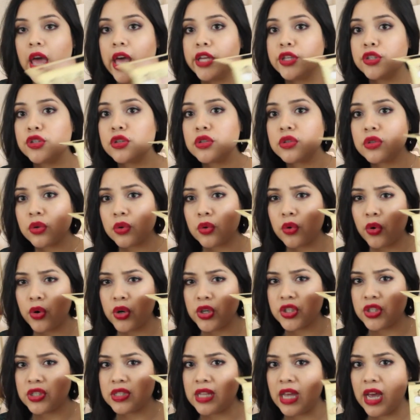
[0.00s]
it's just a
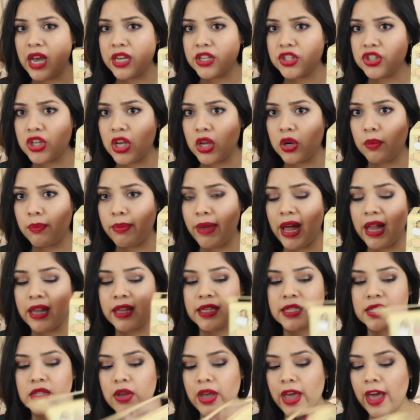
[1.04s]
gorgeous eyeshadow
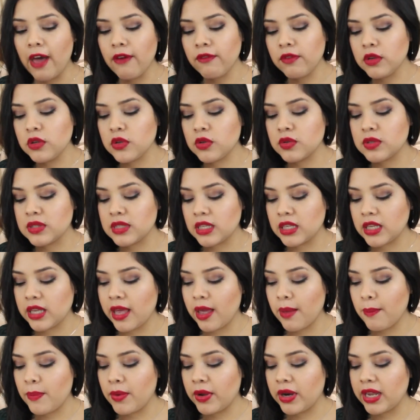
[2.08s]
palette so I haven't used it
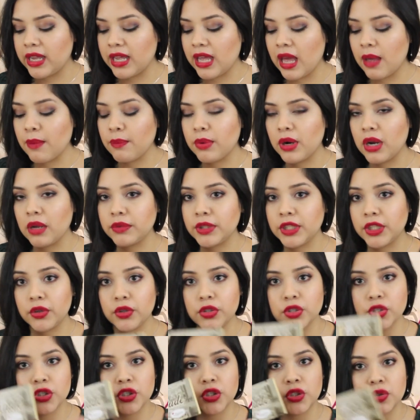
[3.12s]
yet but I am probably
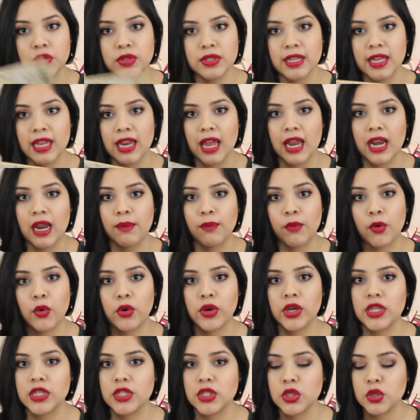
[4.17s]
going to use it and I'm
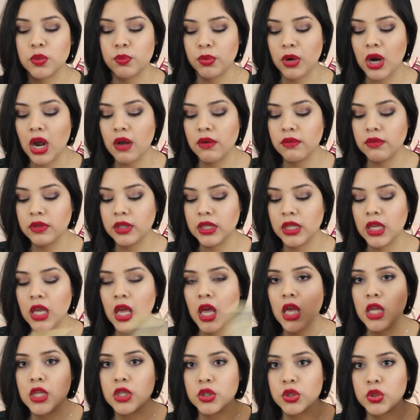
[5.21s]
going to probably
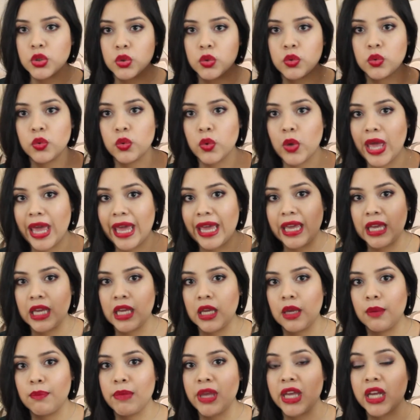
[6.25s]
do
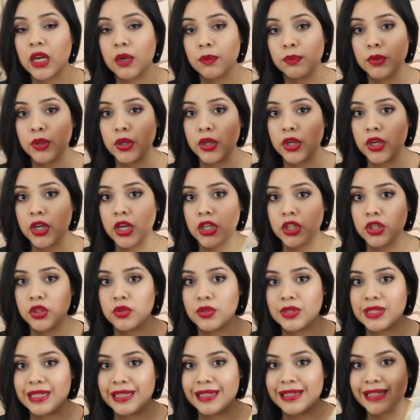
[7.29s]
a makeup look
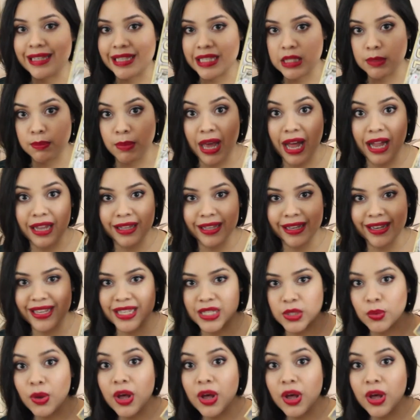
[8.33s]
using this palette as